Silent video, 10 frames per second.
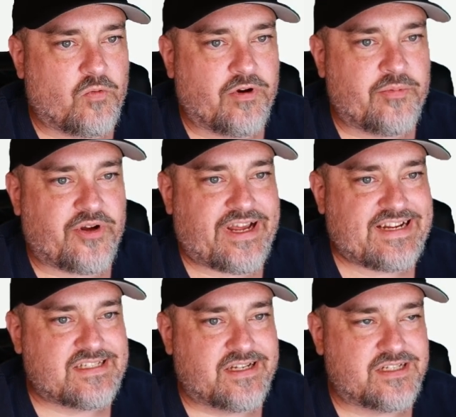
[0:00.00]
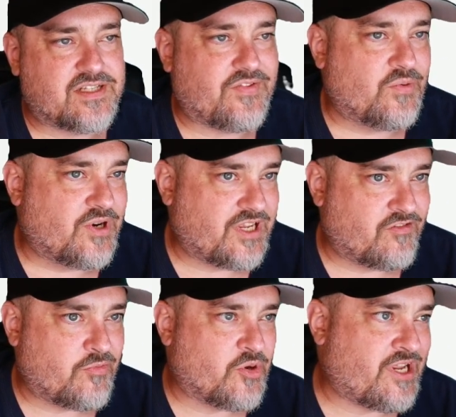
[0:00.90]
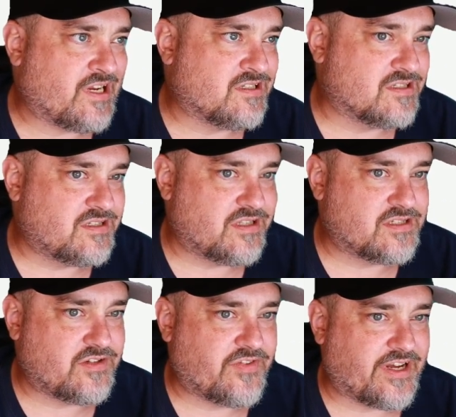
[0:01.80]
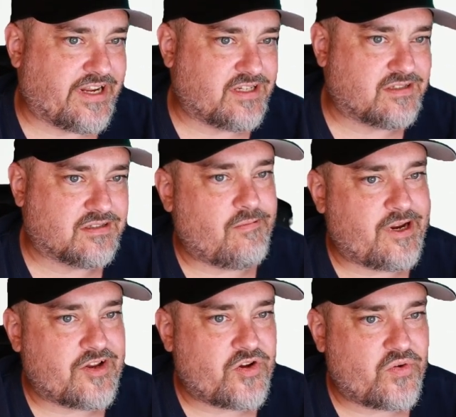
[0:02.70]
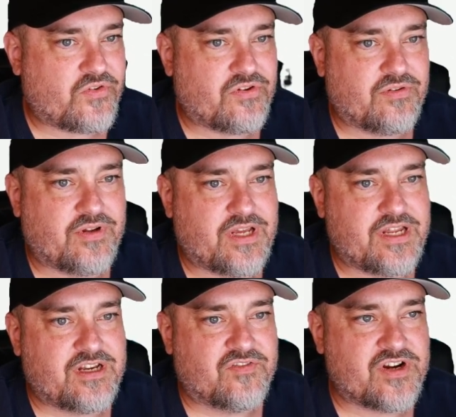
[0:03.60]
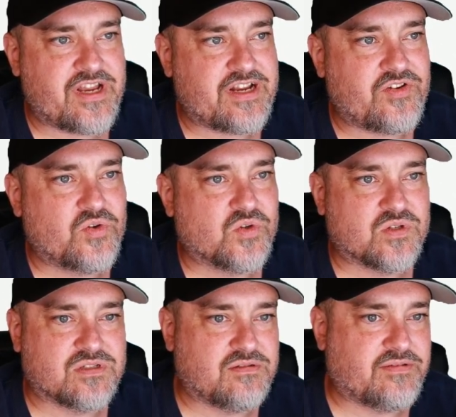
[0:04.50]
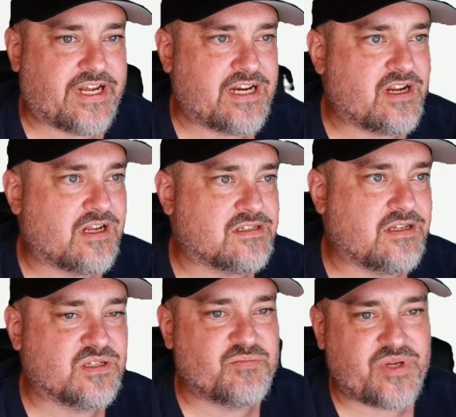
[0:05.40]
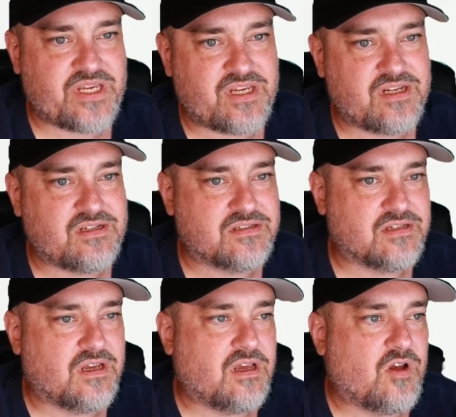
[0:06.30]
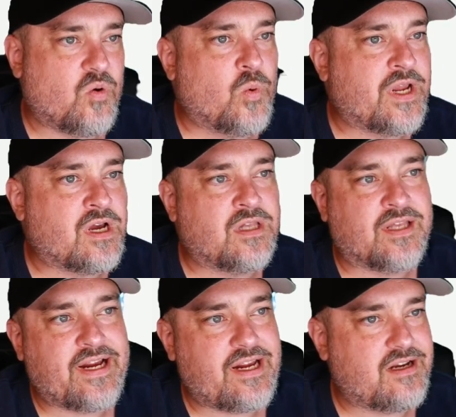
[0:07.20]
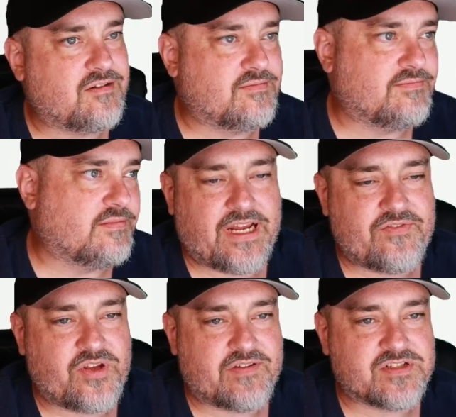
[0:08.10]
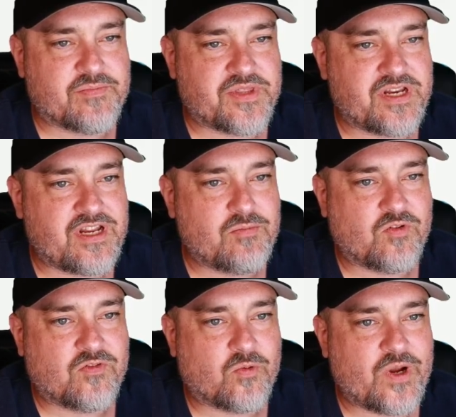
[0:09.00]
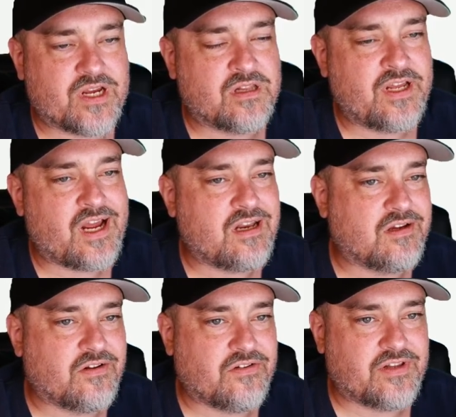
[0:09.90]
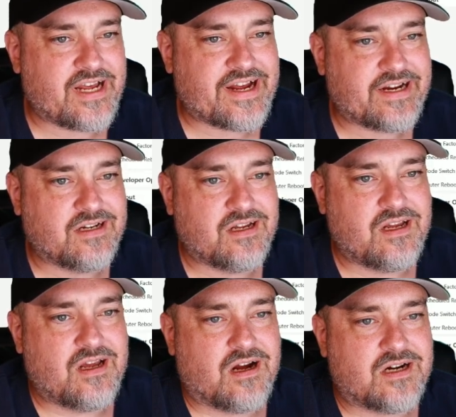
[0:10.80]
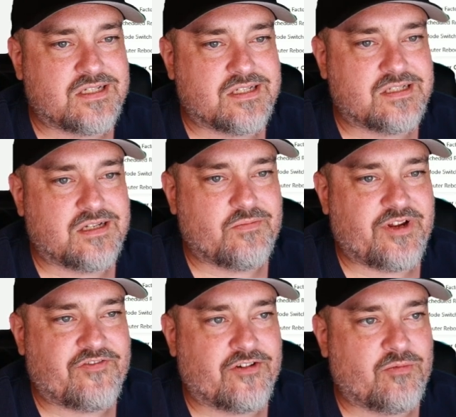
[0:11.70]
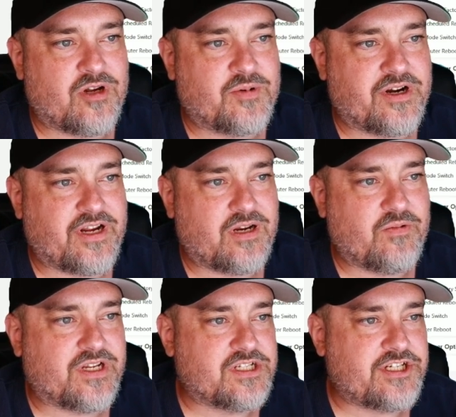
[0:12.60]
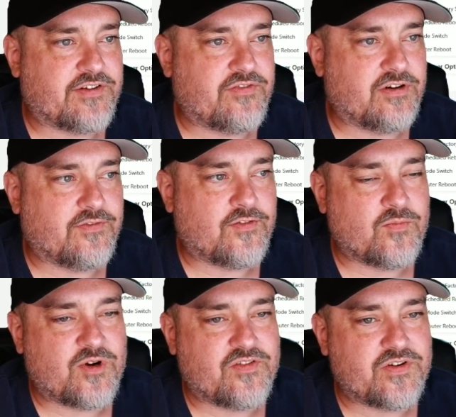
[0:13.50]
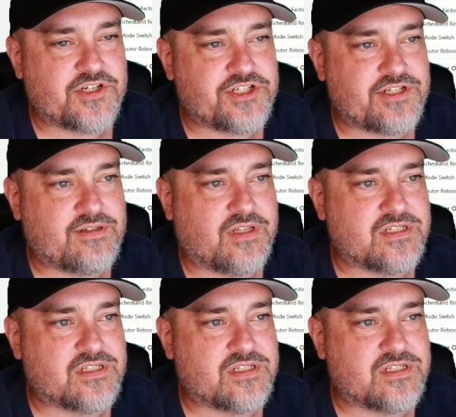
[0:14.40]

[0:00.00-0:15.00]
Remote access, if you want to give remote access to this device, we don't. Different net tools, diagnostics, pings, Wake on LAN. If you have something enabled for Wake on LAN, you can do that. Our system, we have firmware upgrade. We can check for a firmware version. Let's